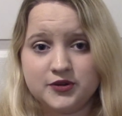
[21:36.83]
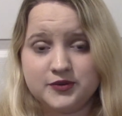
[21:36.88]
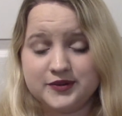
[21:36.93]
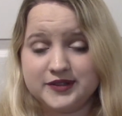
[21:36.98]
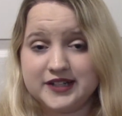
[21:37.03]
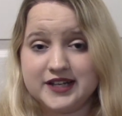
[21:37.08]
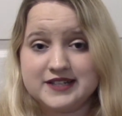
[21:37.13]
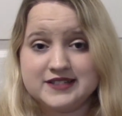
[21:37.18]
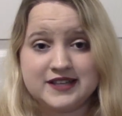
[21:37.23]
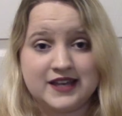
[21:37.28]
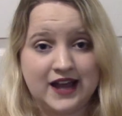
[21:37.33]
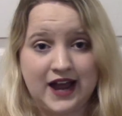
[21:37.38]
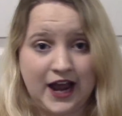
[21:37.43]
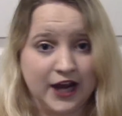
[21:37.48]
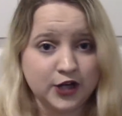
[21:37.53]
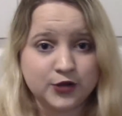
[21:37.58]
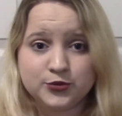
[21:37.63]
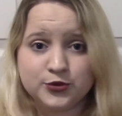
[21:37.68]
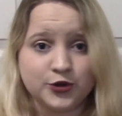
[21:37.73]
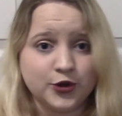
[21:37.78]
when I say
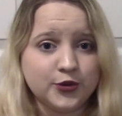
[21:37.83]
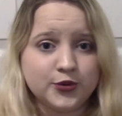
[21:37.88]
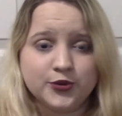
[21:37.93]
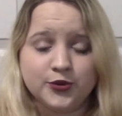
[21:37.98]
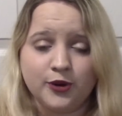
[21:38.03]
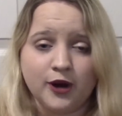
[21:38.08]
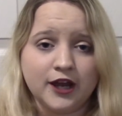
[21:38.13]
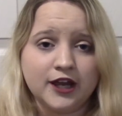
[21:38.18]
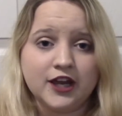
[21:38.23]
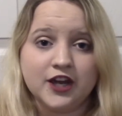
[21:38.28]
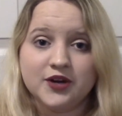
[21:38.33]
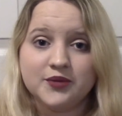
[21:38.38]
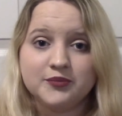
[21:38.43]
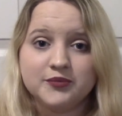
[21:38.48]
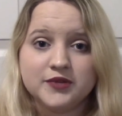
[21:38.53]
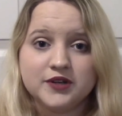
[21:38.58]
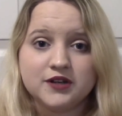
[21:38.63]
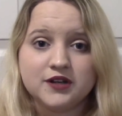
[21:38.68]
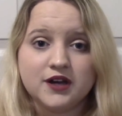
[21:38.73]
I don't know who I am.